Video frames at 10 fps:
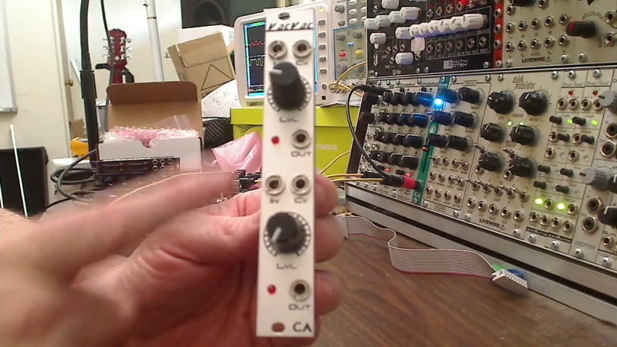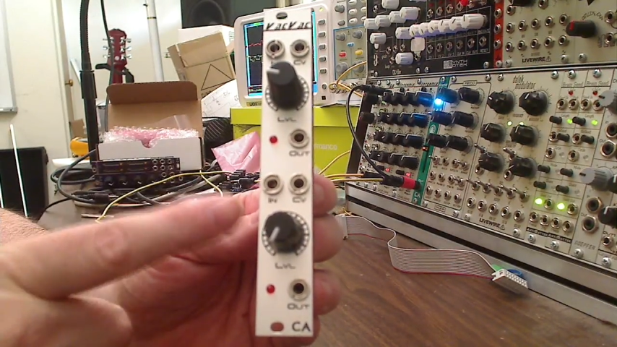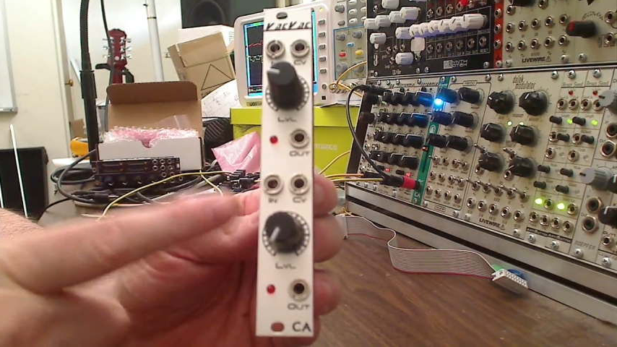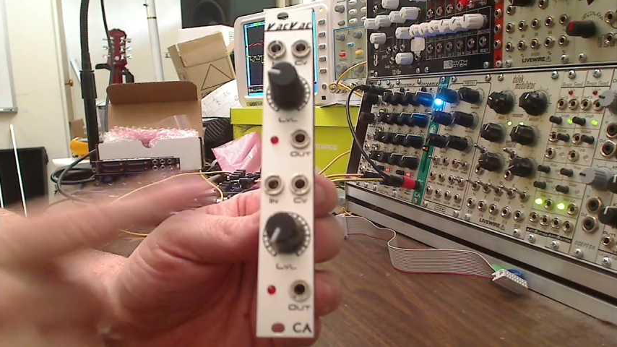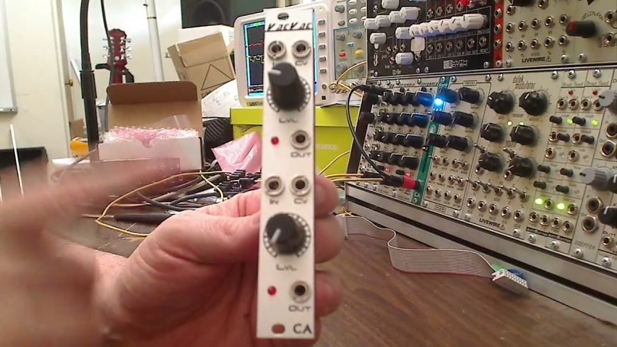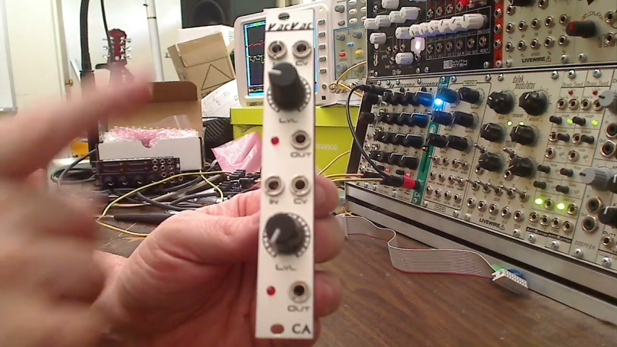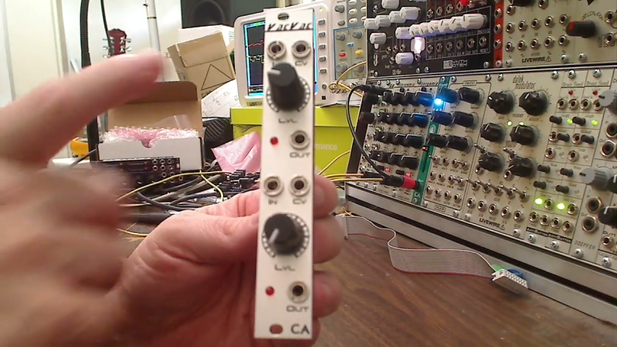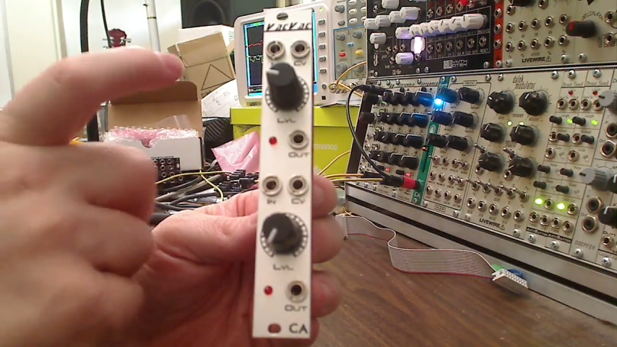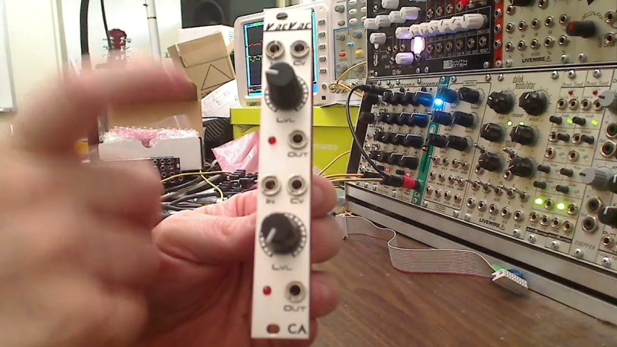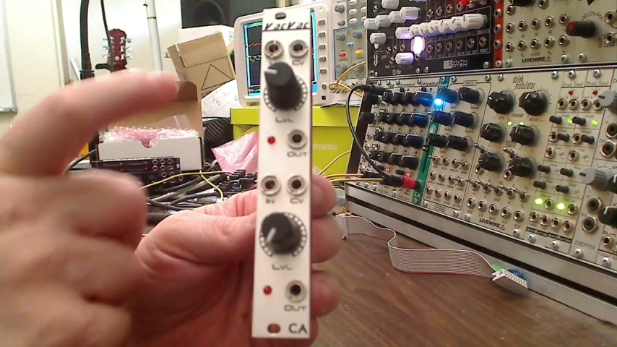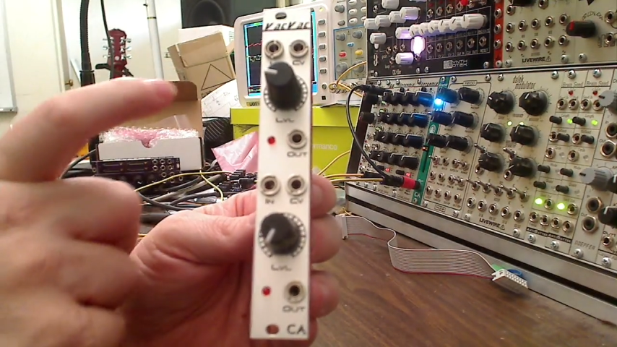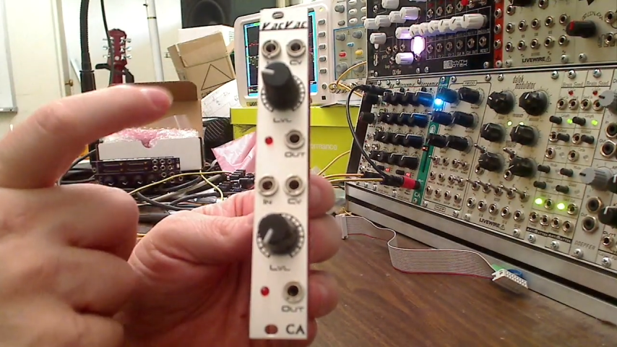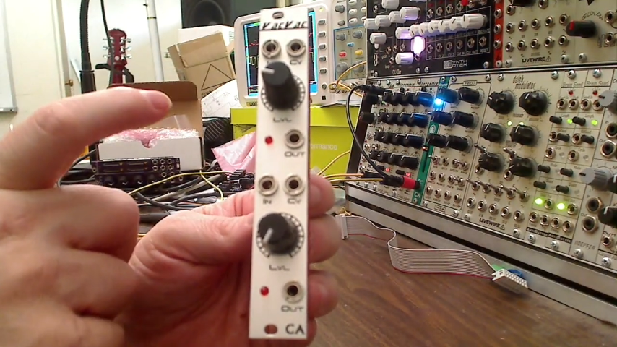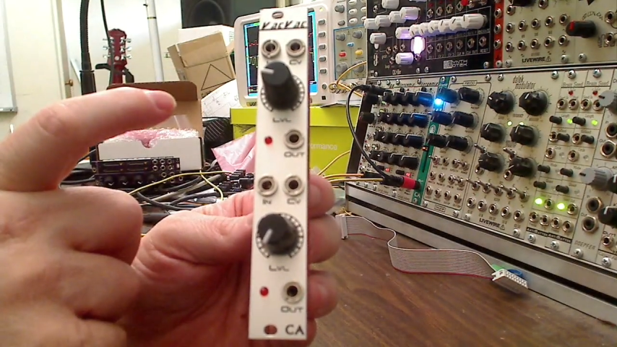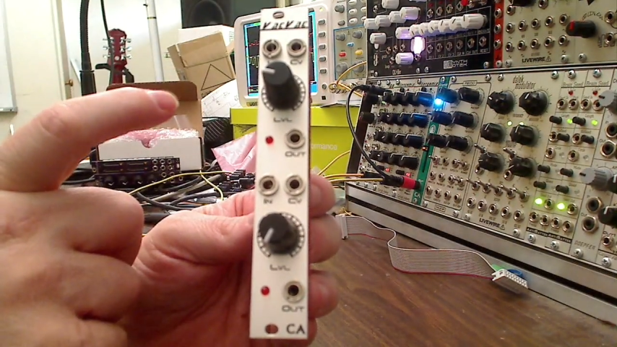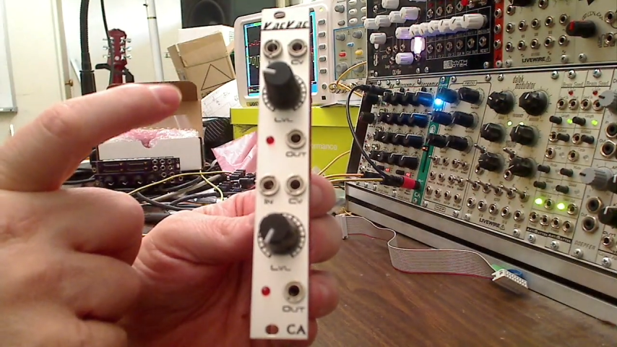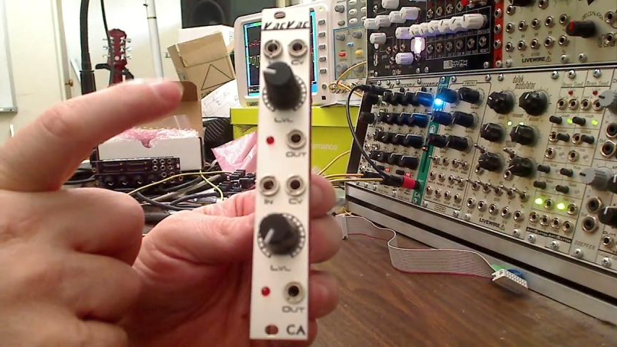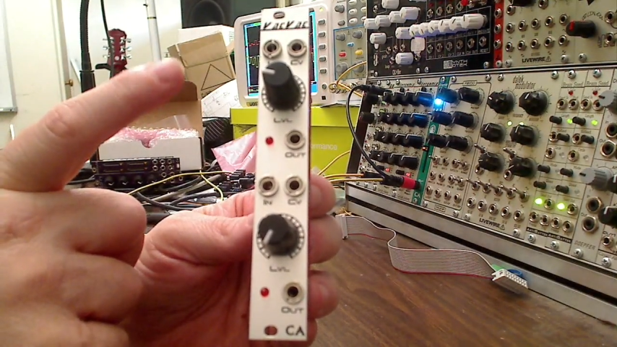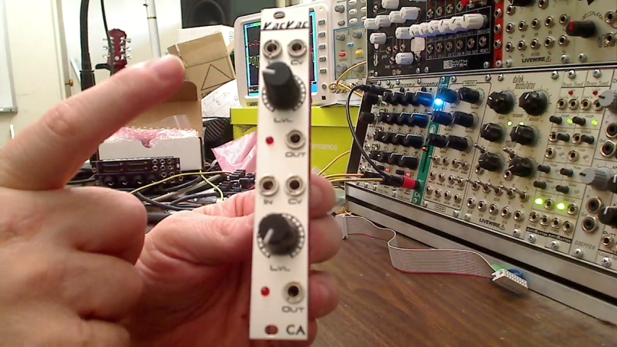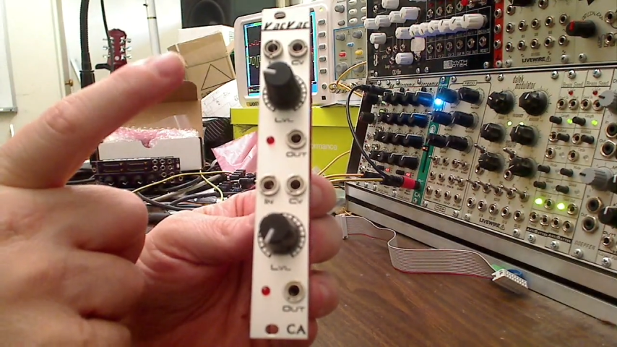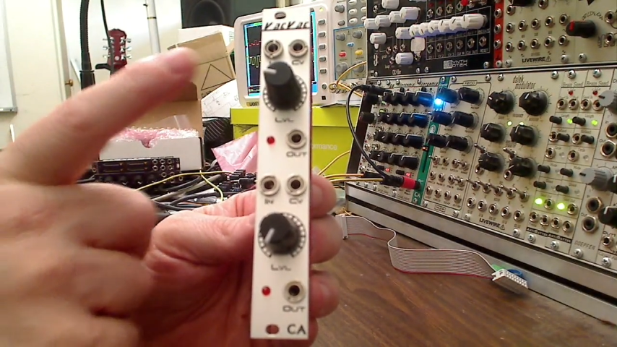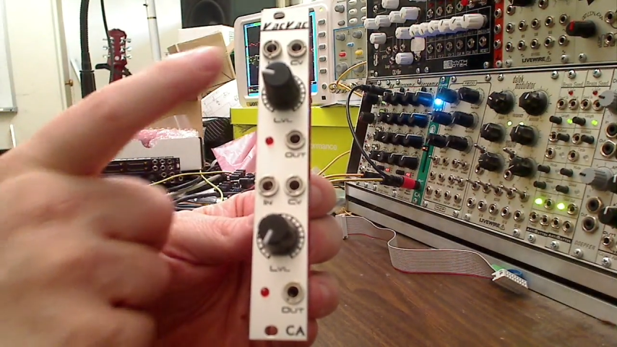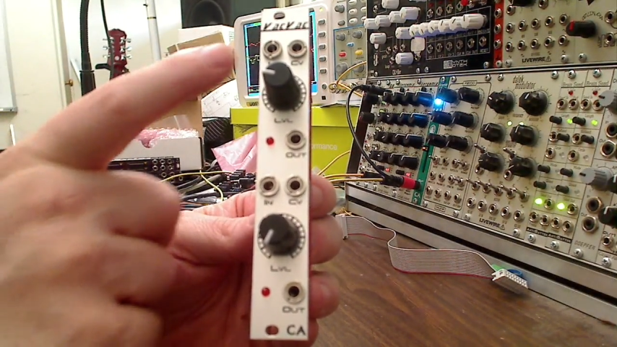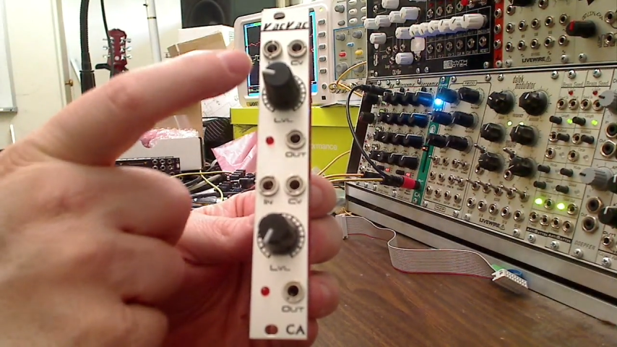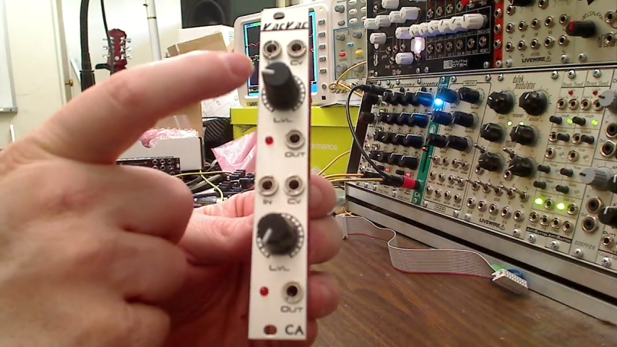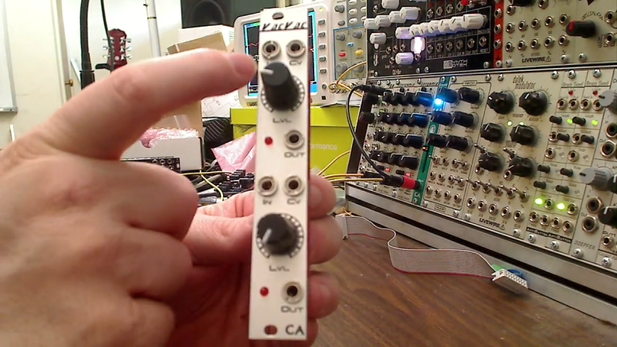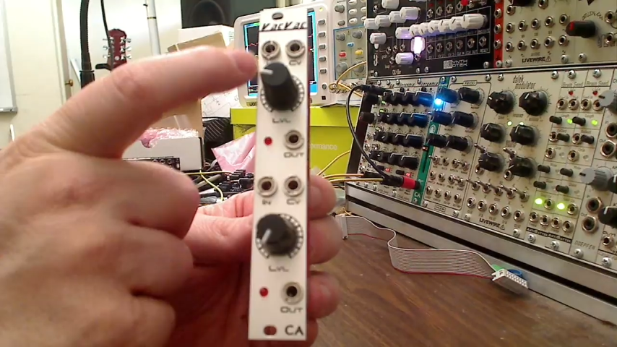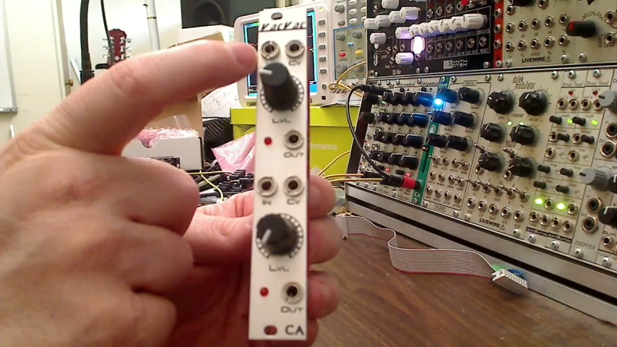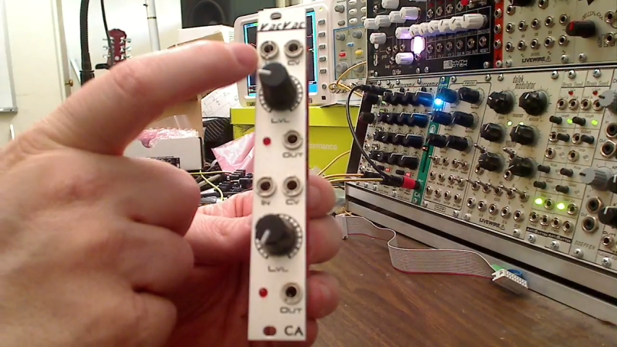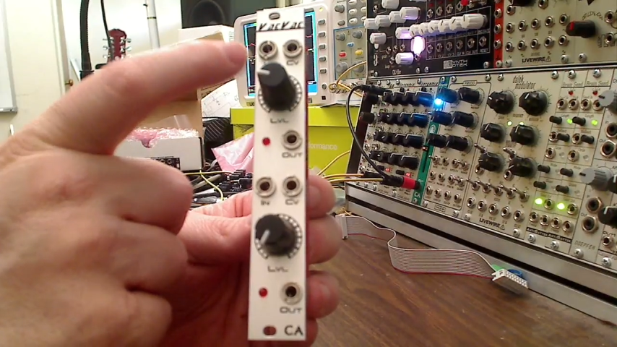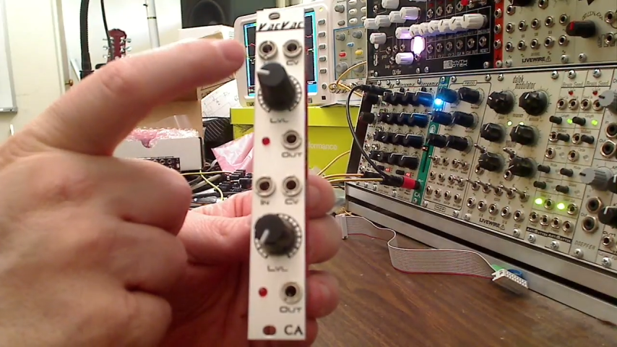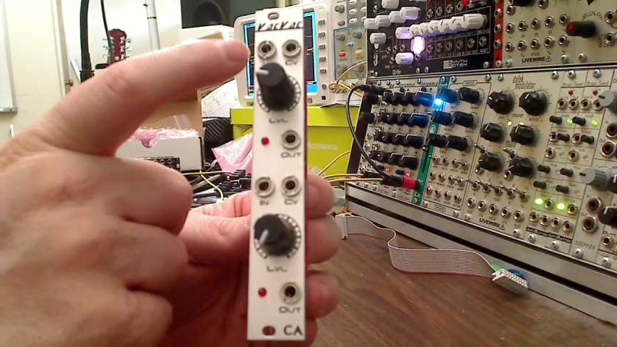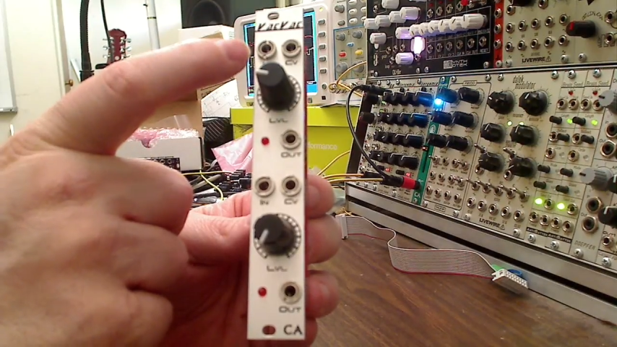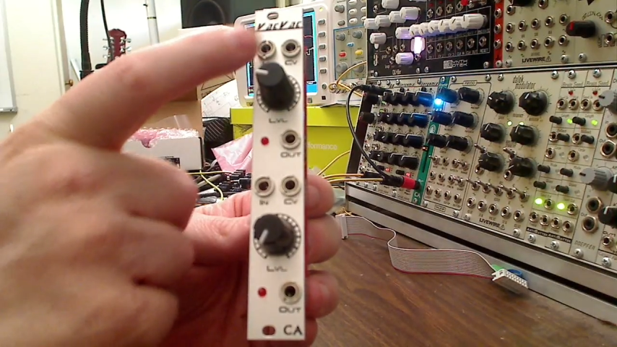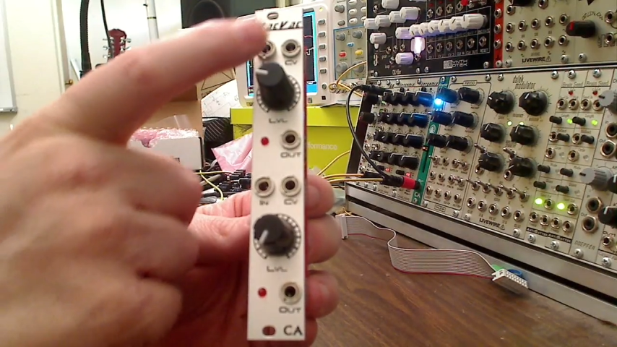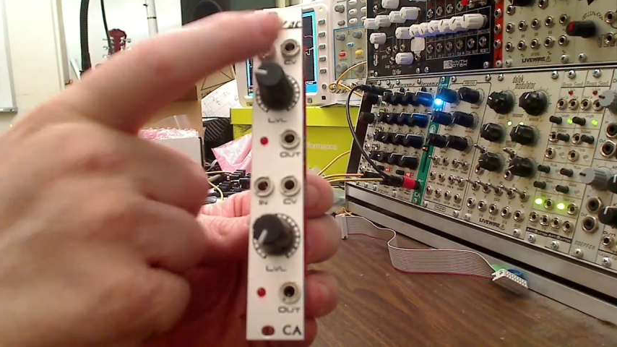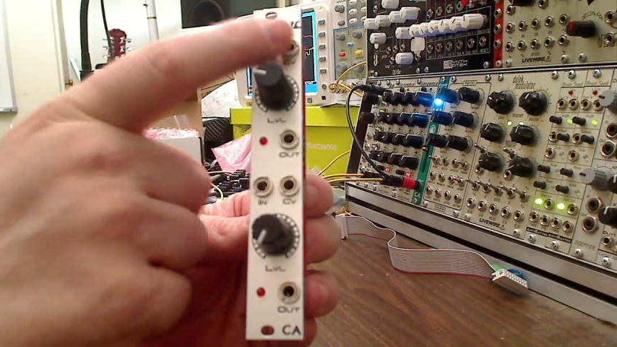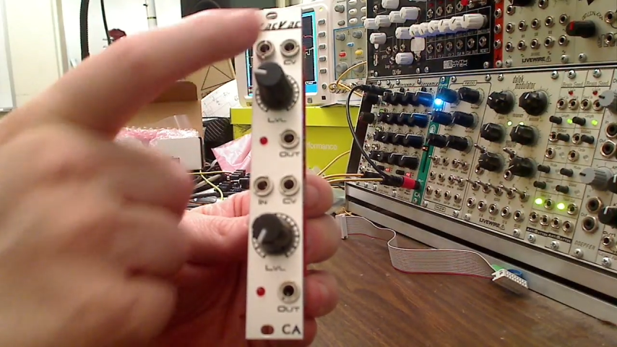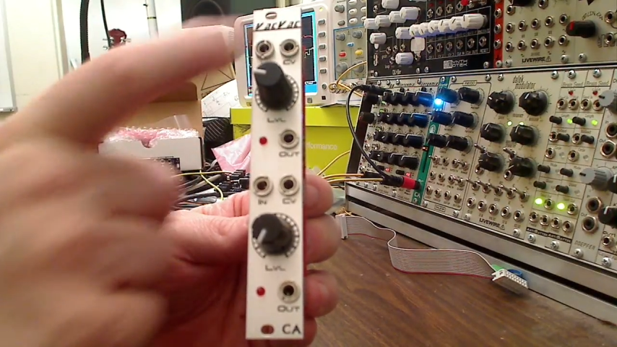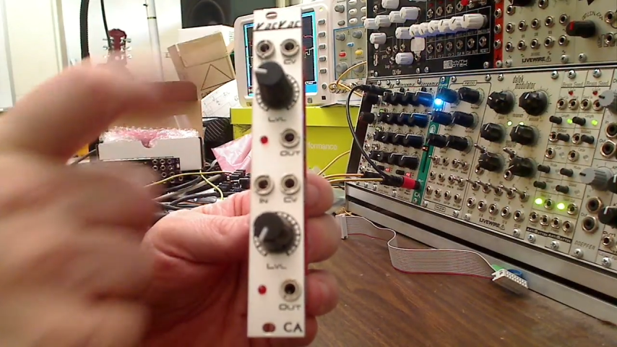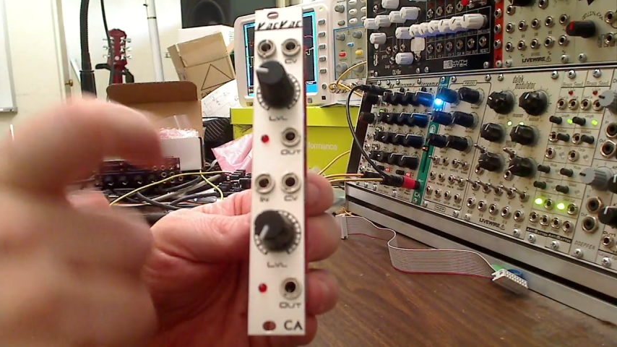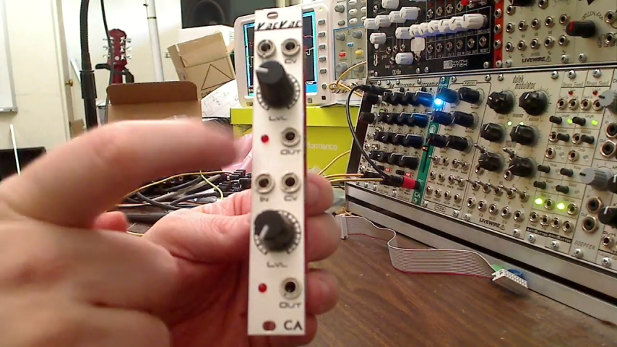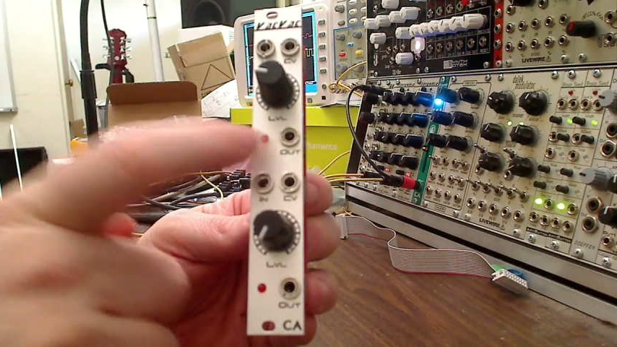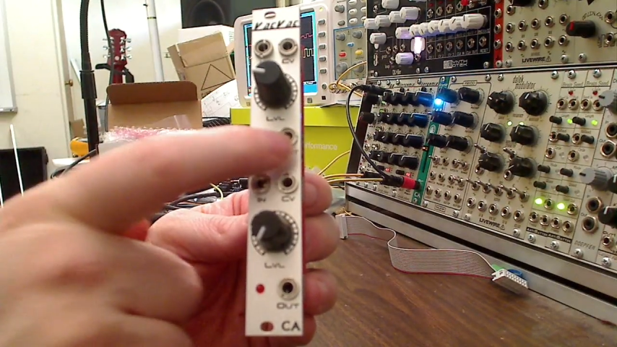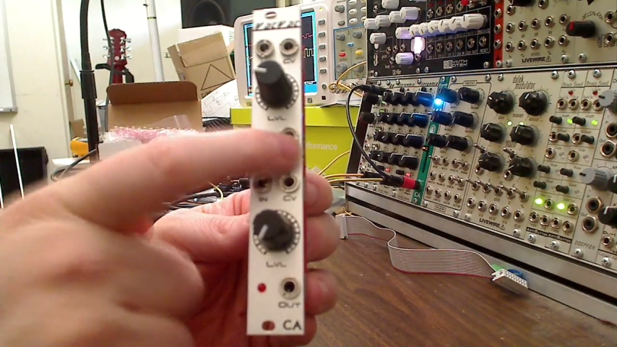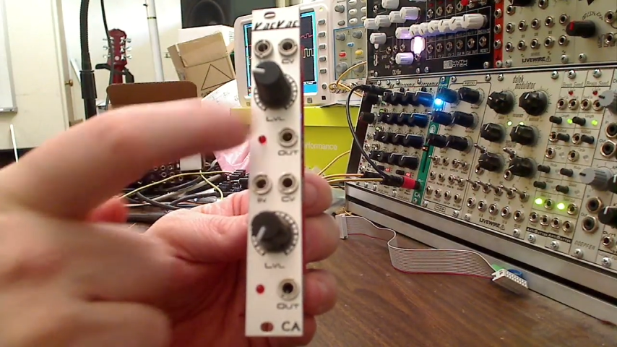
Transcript: No face is visible, so there are no lips to read.